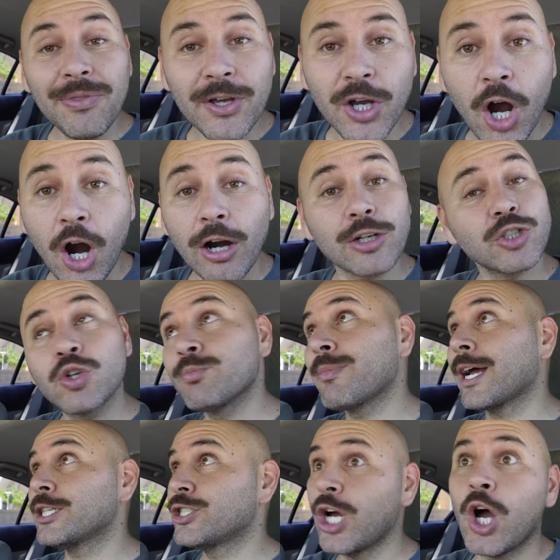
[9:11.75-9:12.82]
in the car so
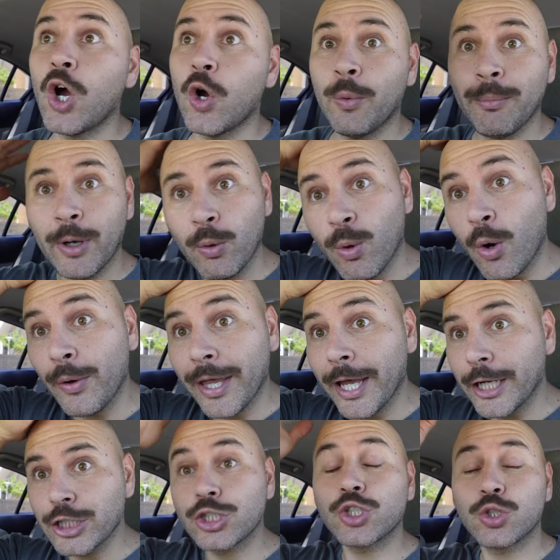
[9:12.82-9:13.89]
my dome won't
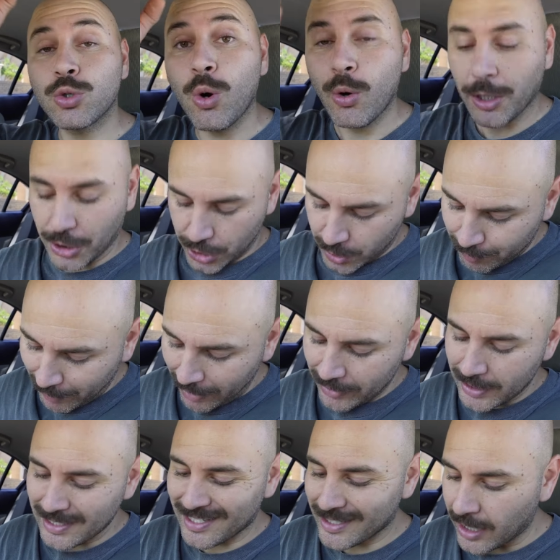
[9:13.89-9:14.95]
get scorched by
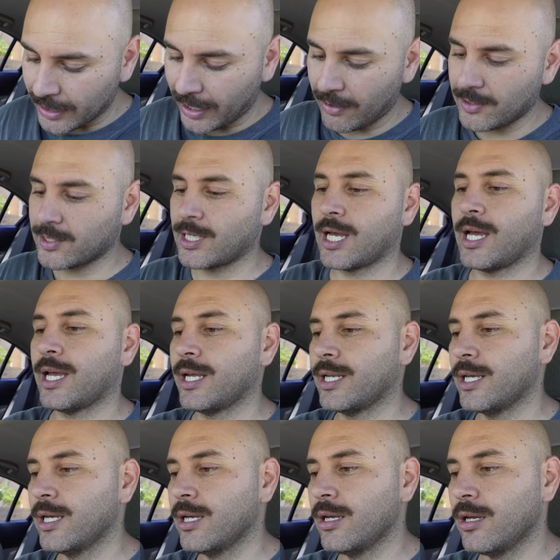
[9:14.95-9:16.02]
the sun outside.
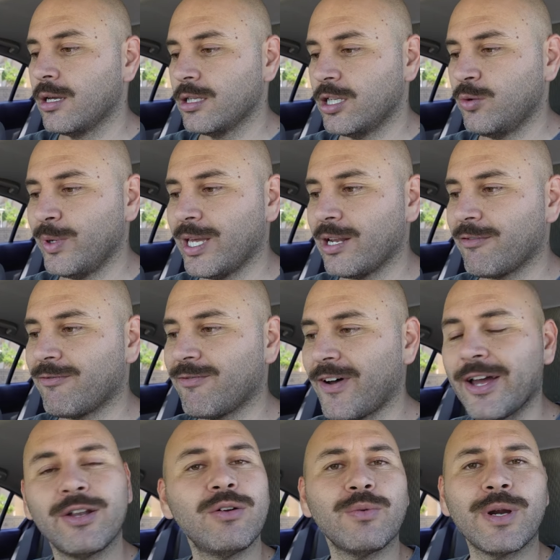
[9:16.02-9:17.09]
Did we get a
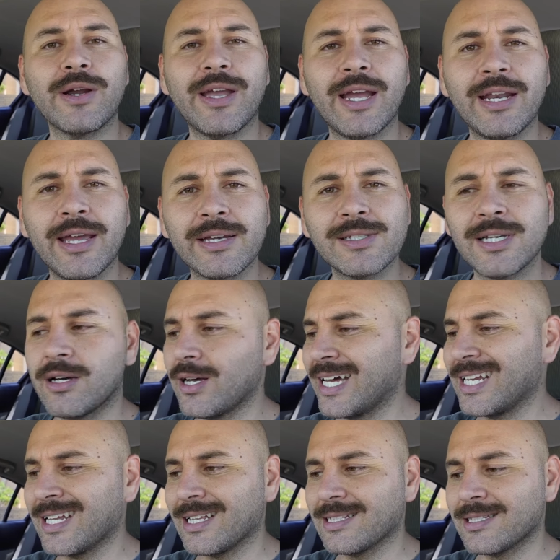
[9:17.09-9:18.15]
final Rare Candy XL? I
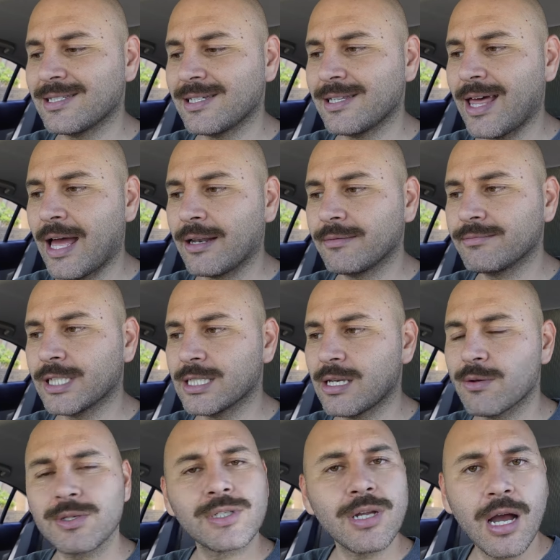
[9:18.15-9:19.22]
didn't get to see that because
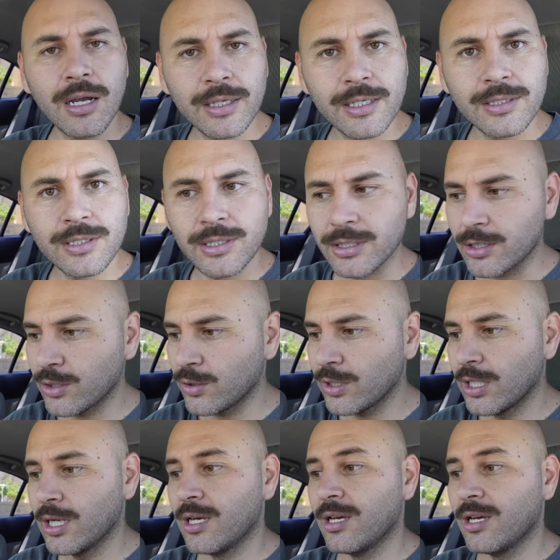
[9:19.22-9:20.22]
I was talking to you.